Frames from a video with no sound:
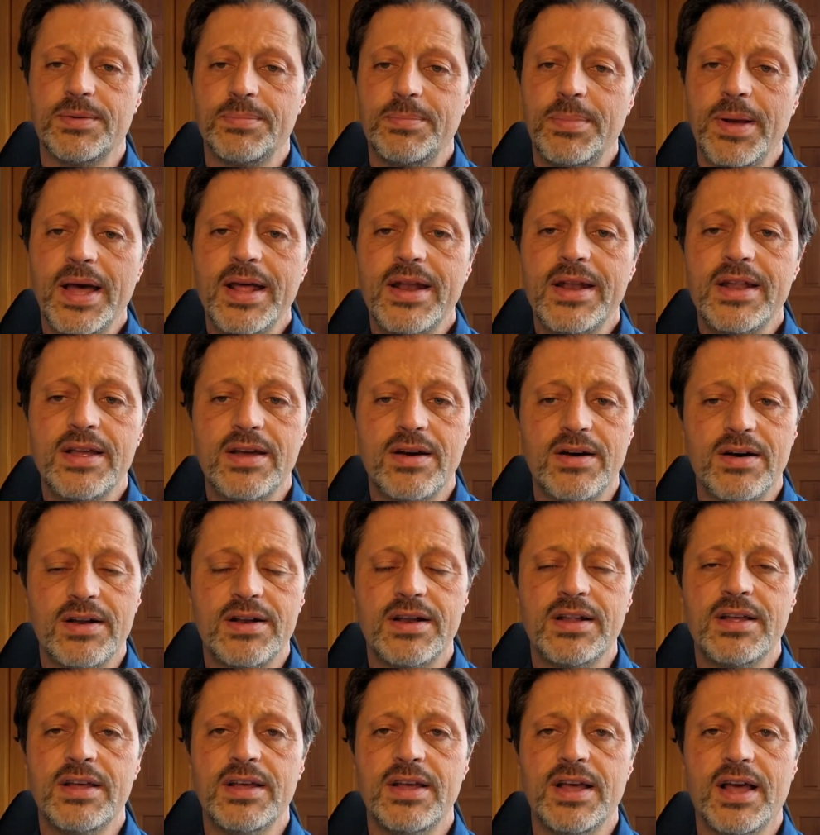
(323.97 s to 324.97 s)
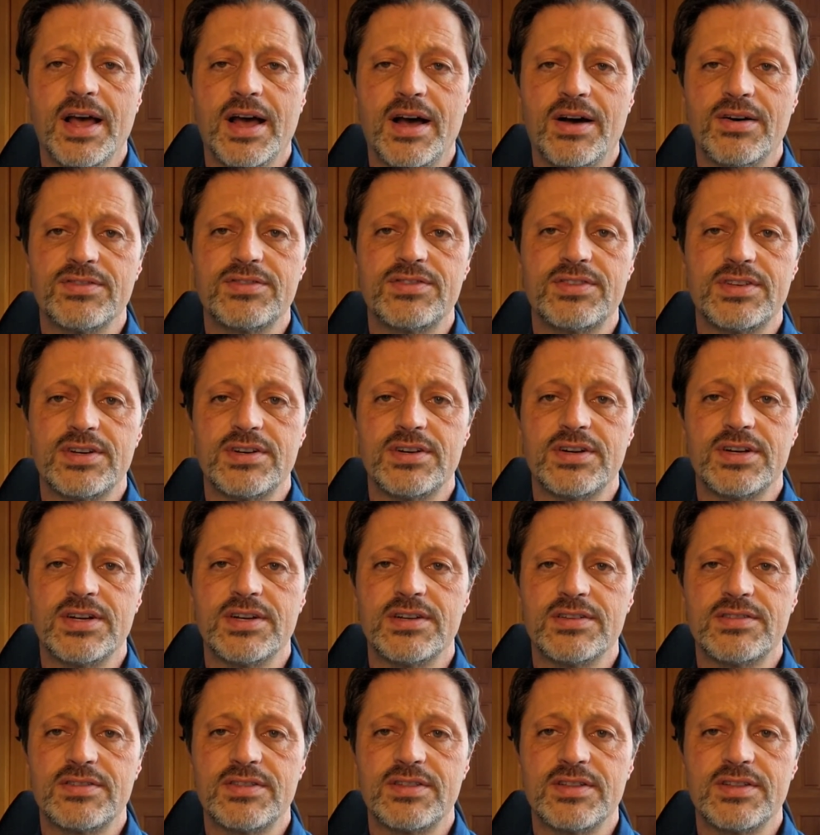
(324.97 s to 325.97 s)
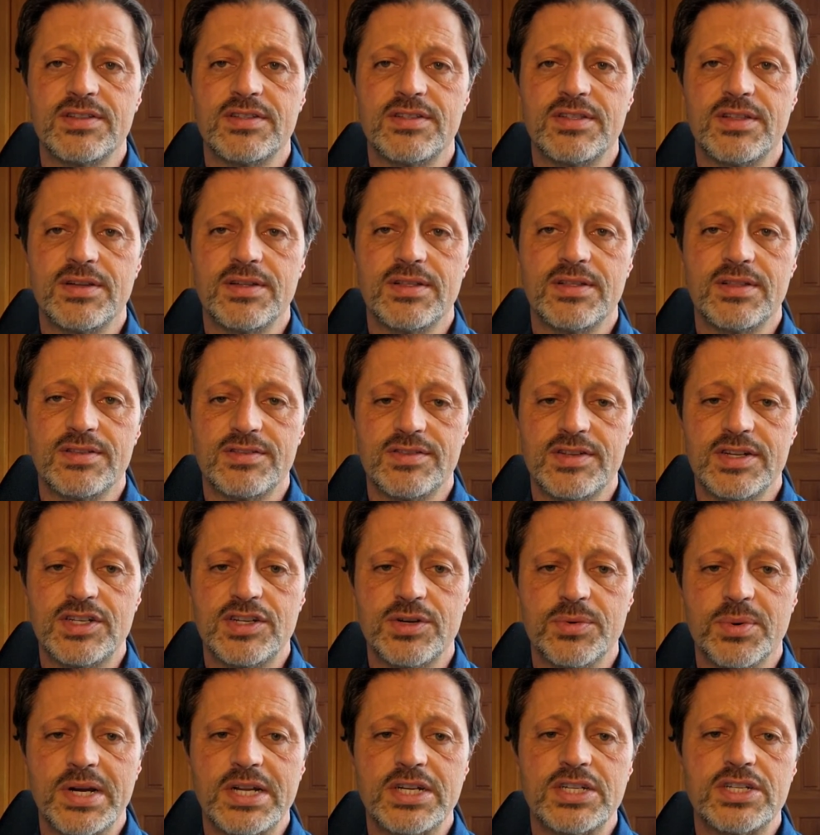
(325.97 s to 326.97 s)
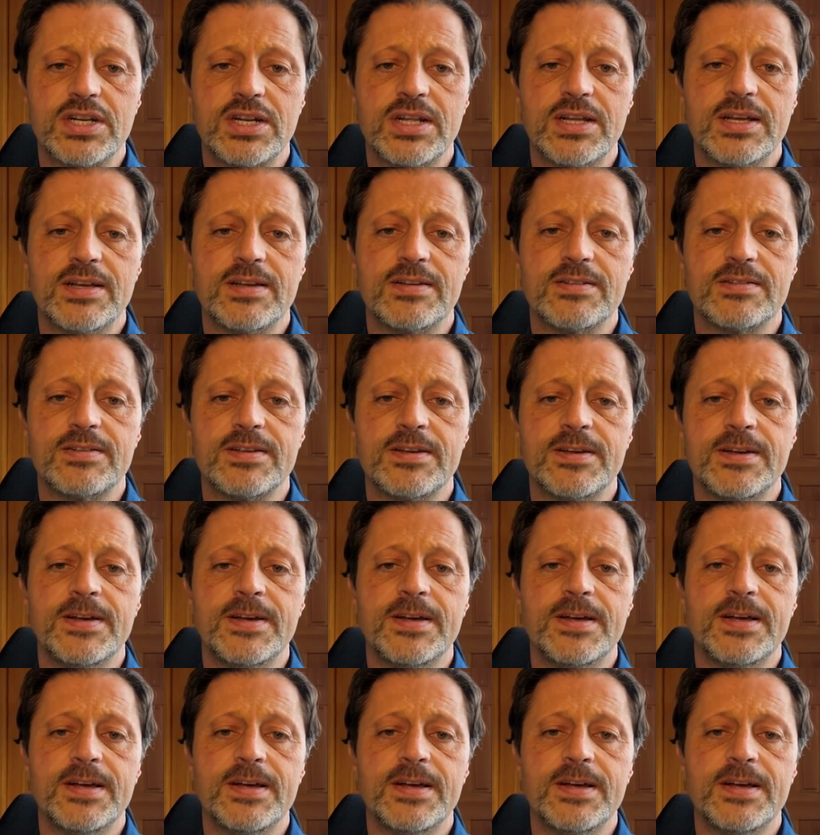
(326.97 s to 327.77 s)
depending on how serious the situation is.